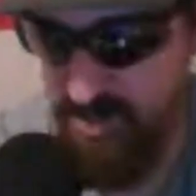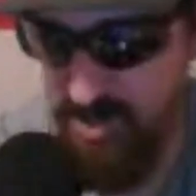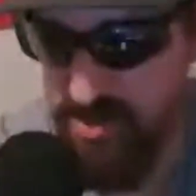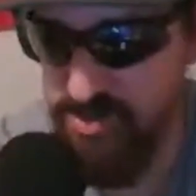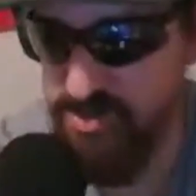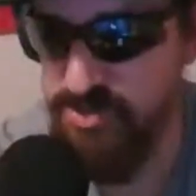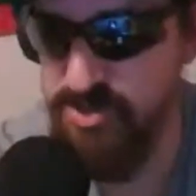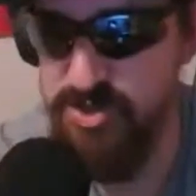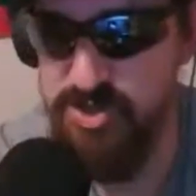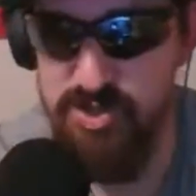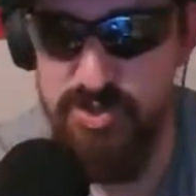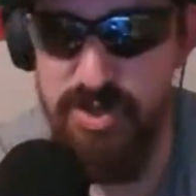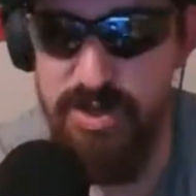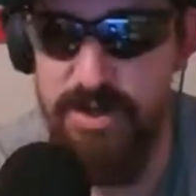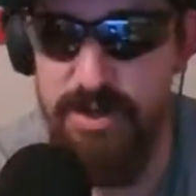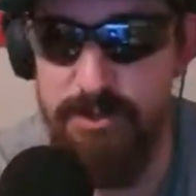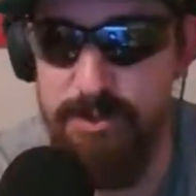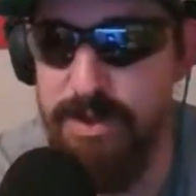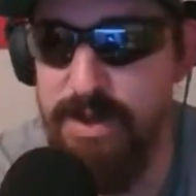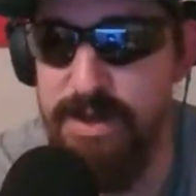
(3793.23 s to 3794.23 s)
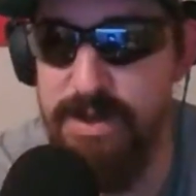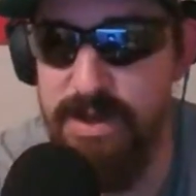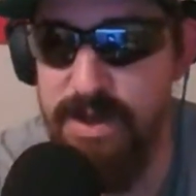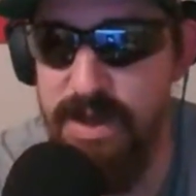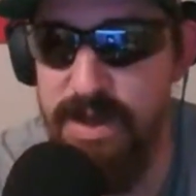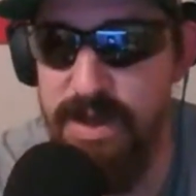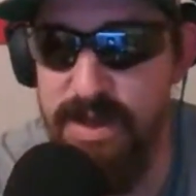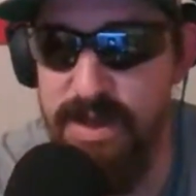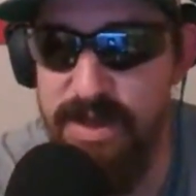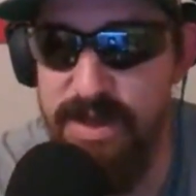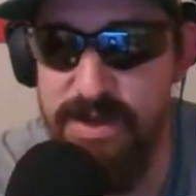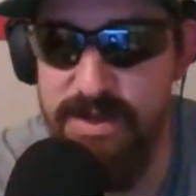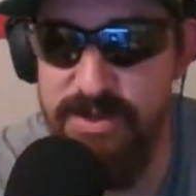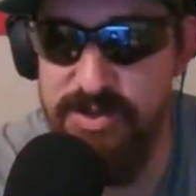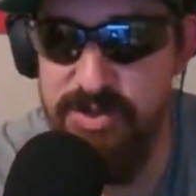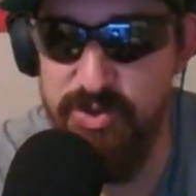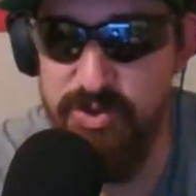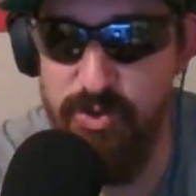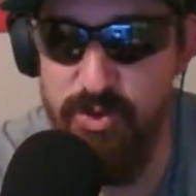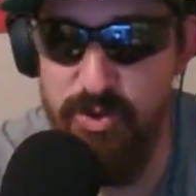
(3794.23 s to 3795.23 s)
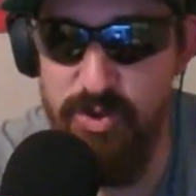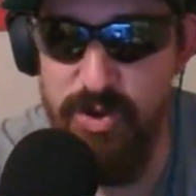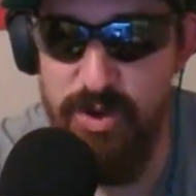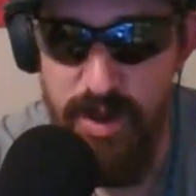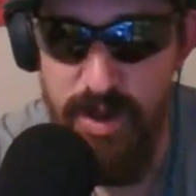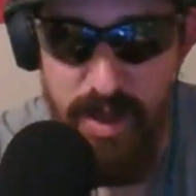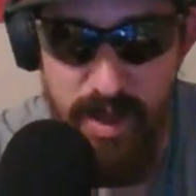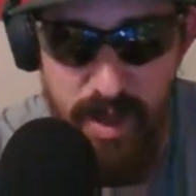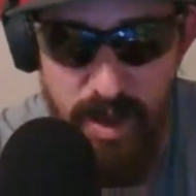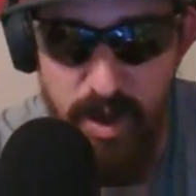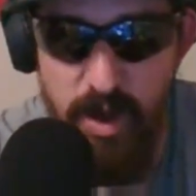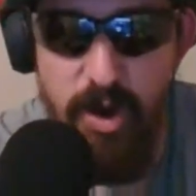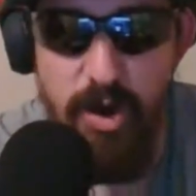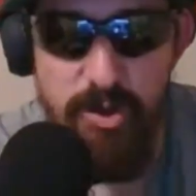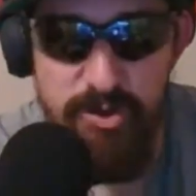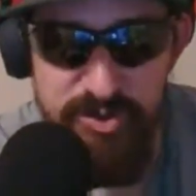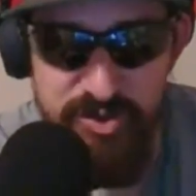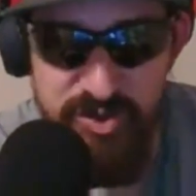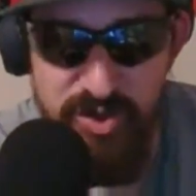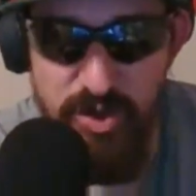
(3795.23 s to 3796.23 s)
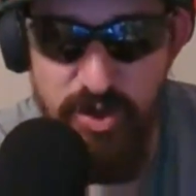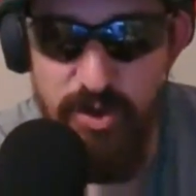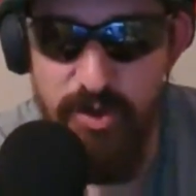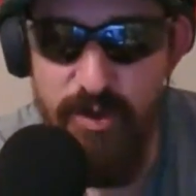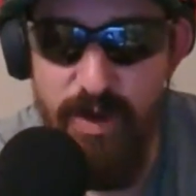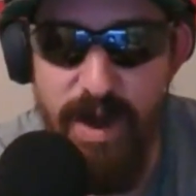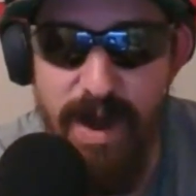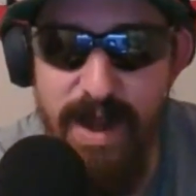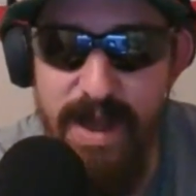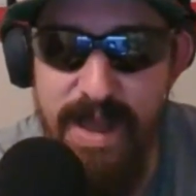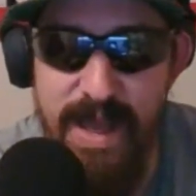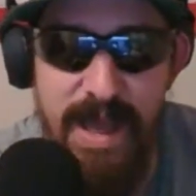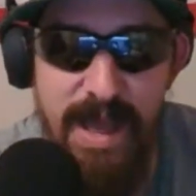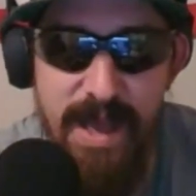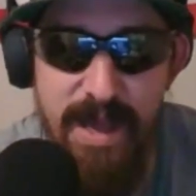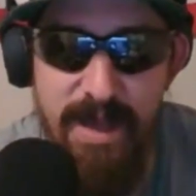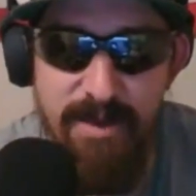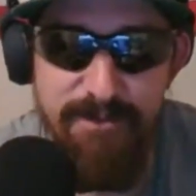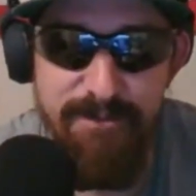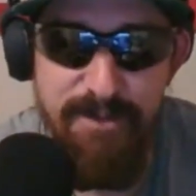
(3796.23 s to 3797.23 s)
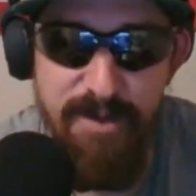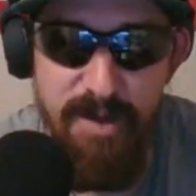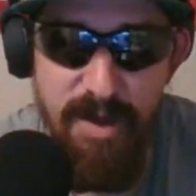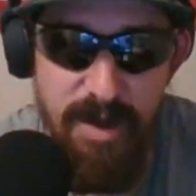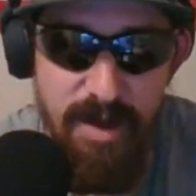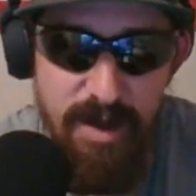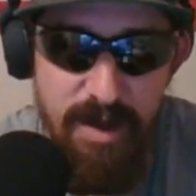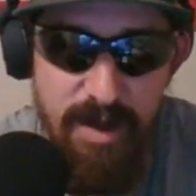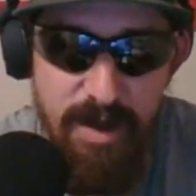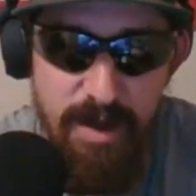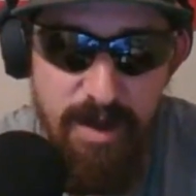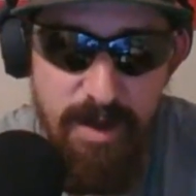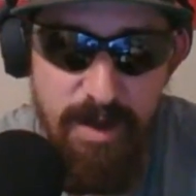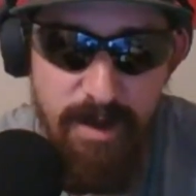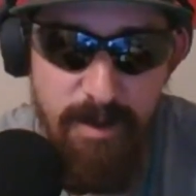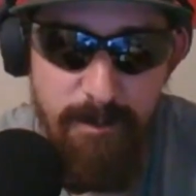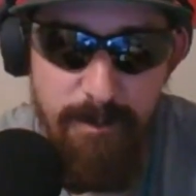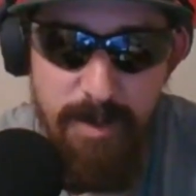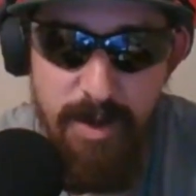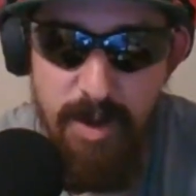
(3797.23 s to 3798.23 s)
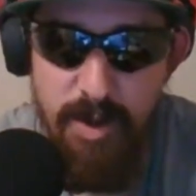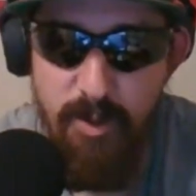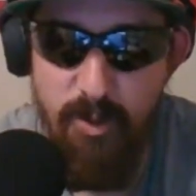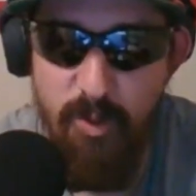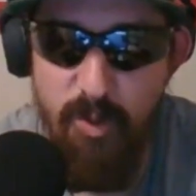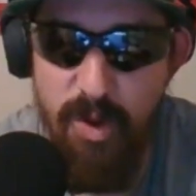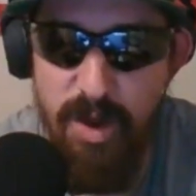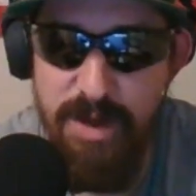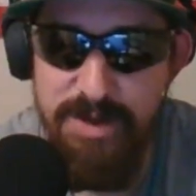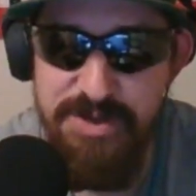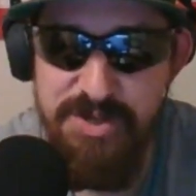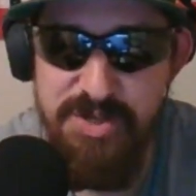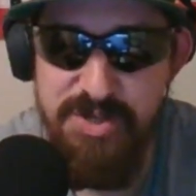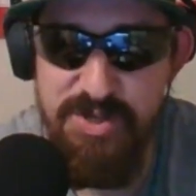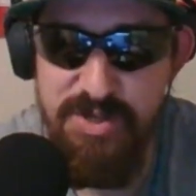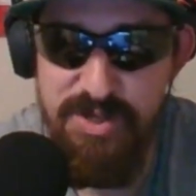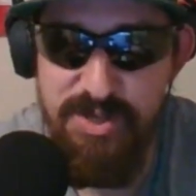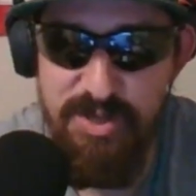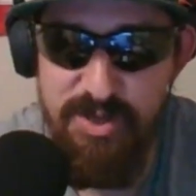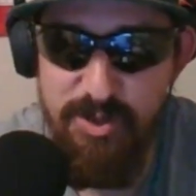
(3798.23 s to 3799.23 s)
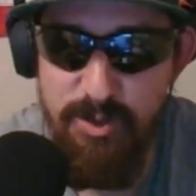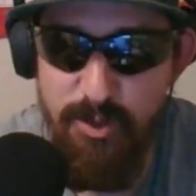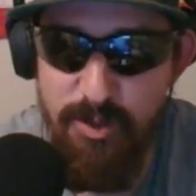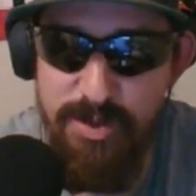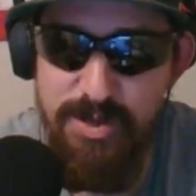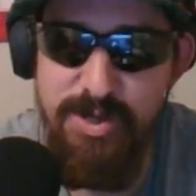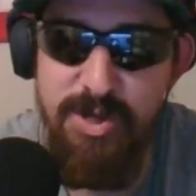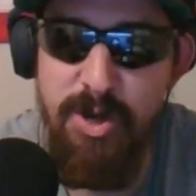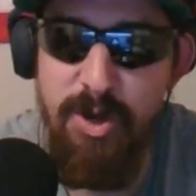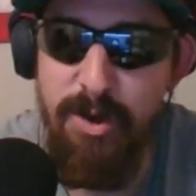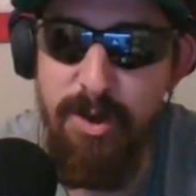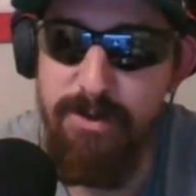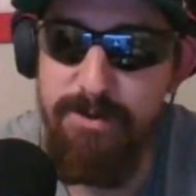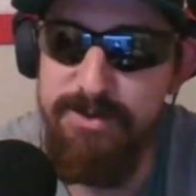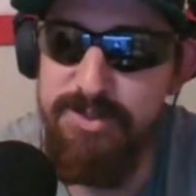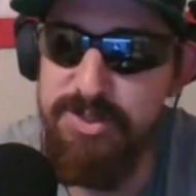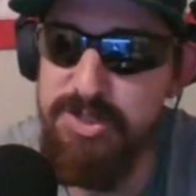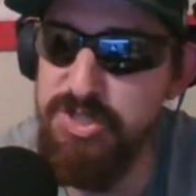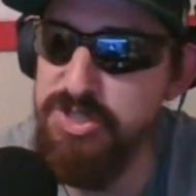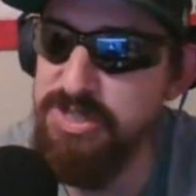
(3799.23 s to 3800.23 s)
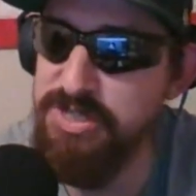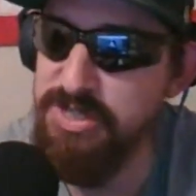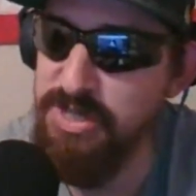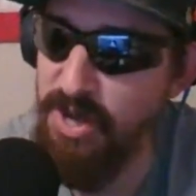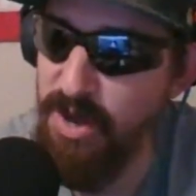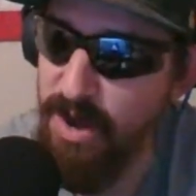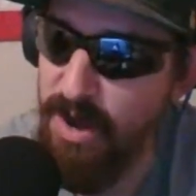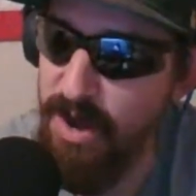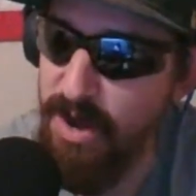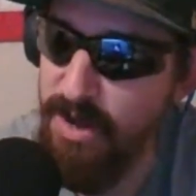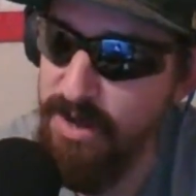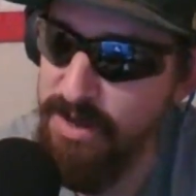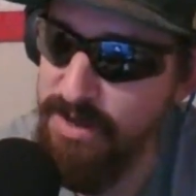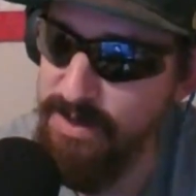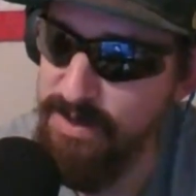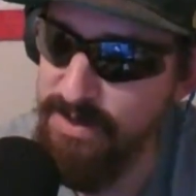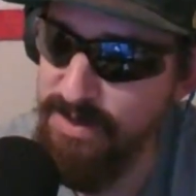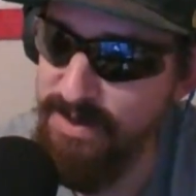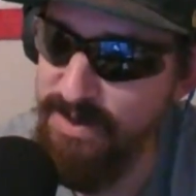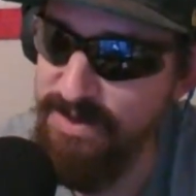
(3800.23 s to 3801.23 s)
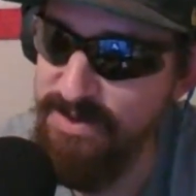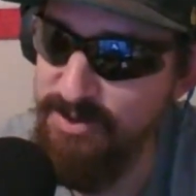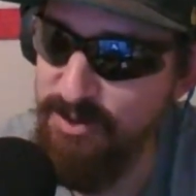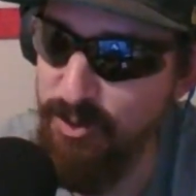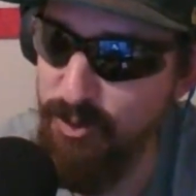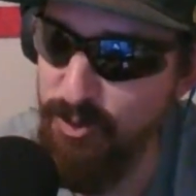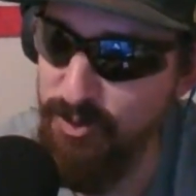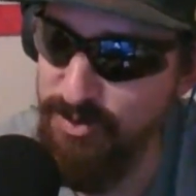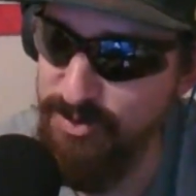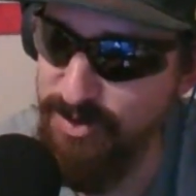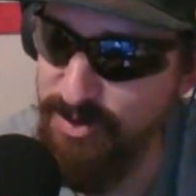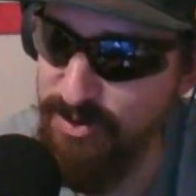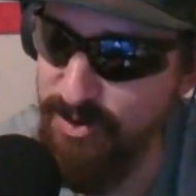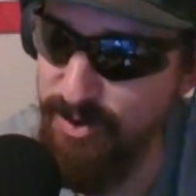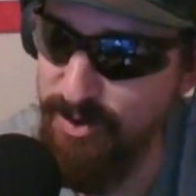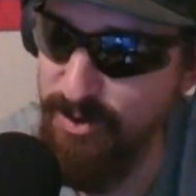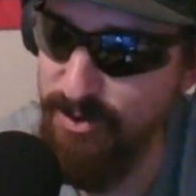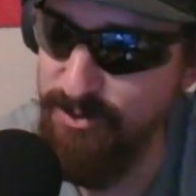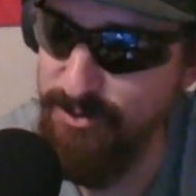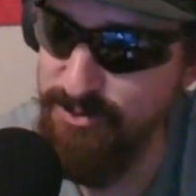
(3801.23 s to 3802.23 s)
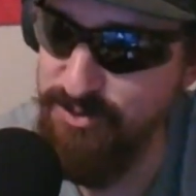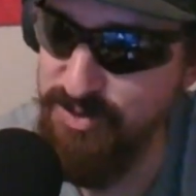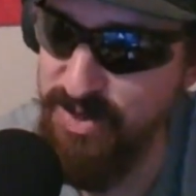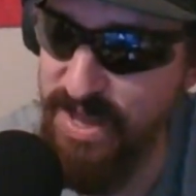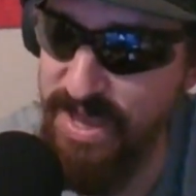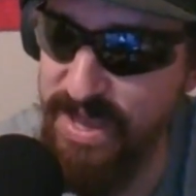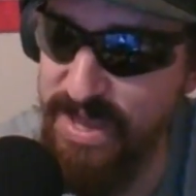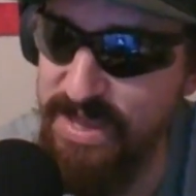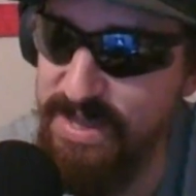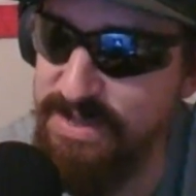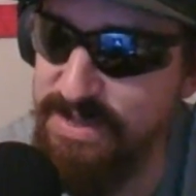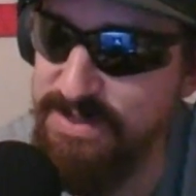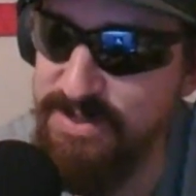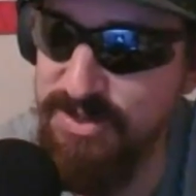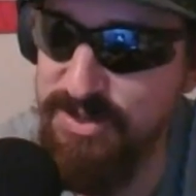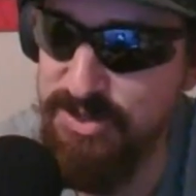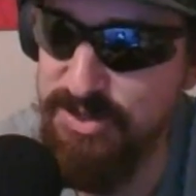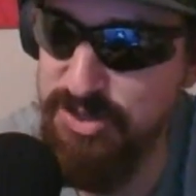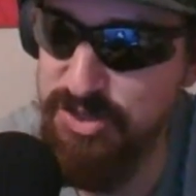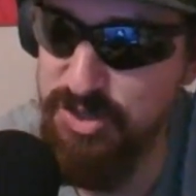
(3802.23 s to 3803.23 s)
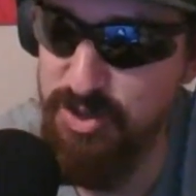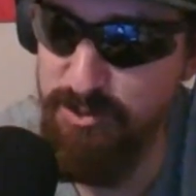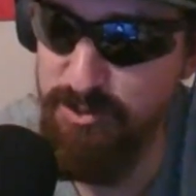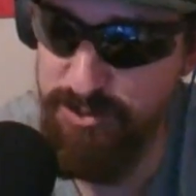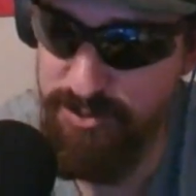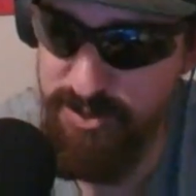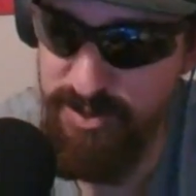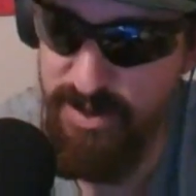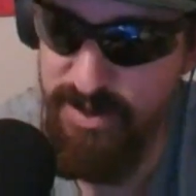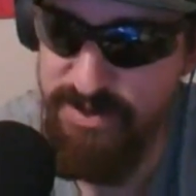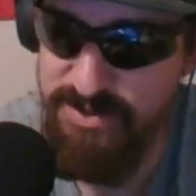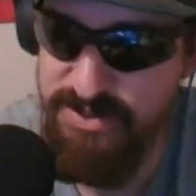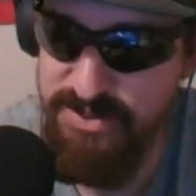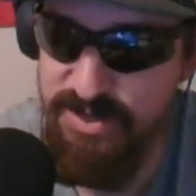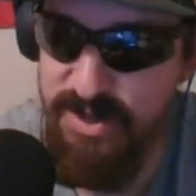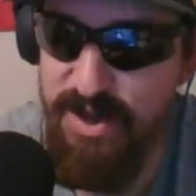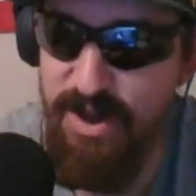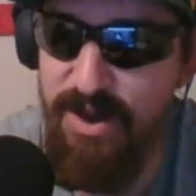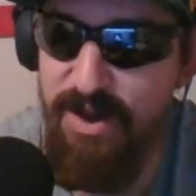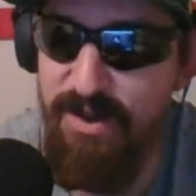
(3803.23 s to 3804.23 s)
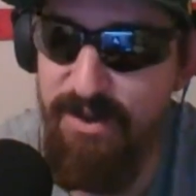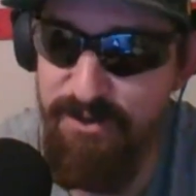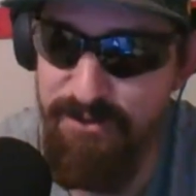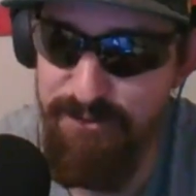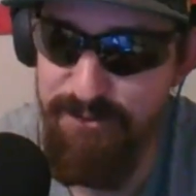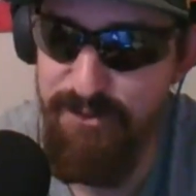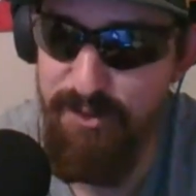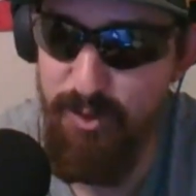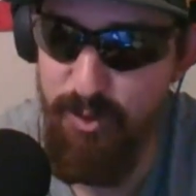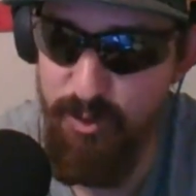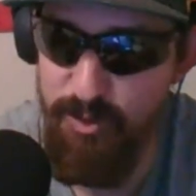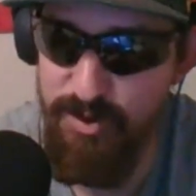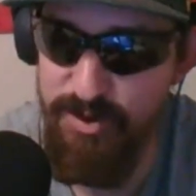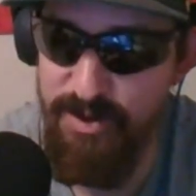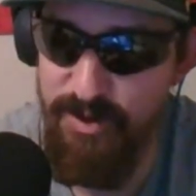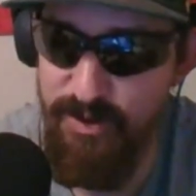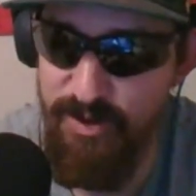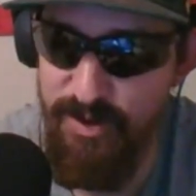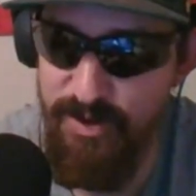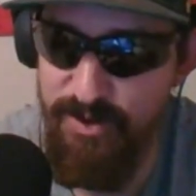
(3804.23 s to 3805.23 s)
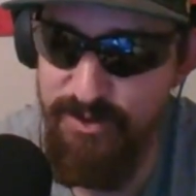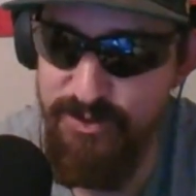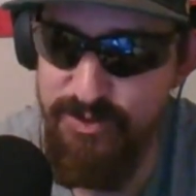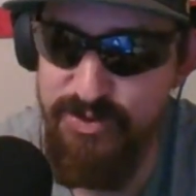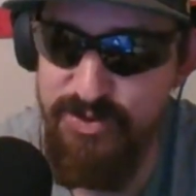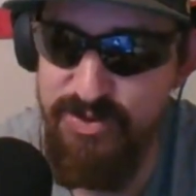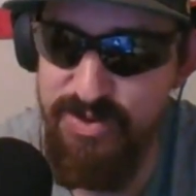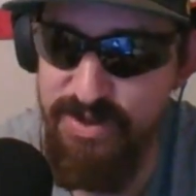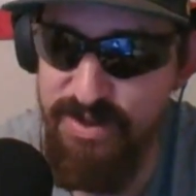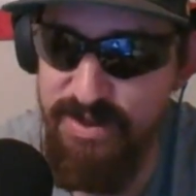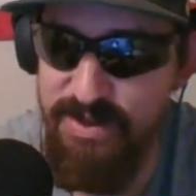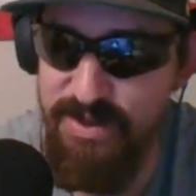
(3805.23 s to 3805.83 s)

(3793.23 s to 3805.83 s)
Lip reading: you can just straight up get it at any store. Also, I have what you would call stock in Oreo O's and surplus of Oreo O's.